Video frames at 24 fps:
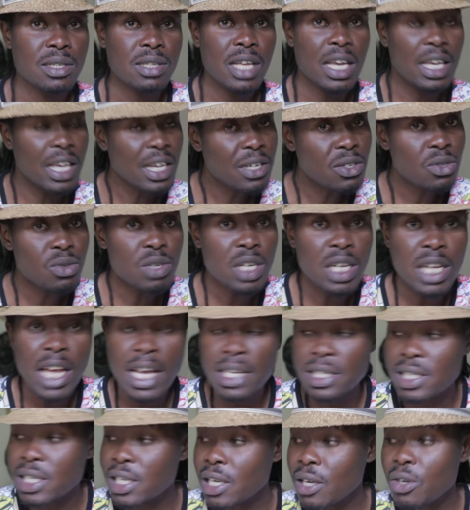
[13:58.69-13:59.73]
They get to
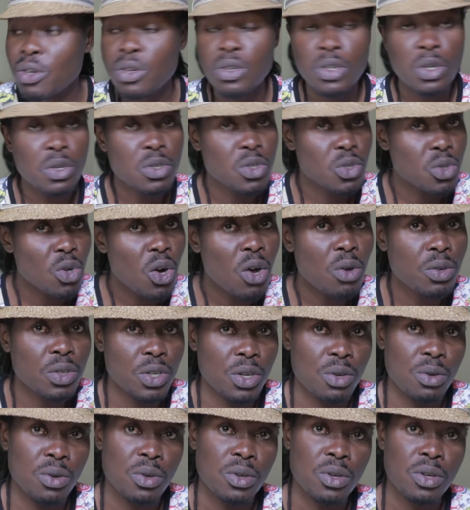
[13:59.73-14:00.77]
realize they cannot control
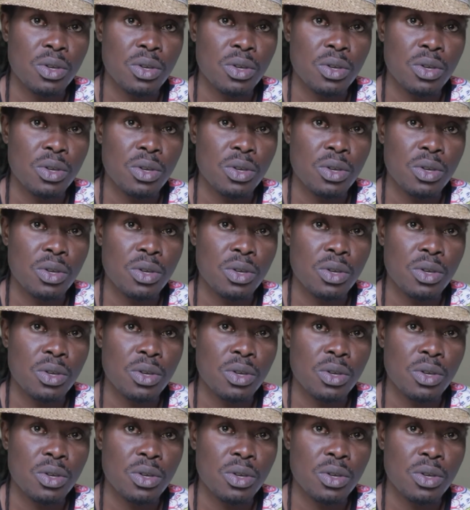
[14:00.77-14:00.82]
you.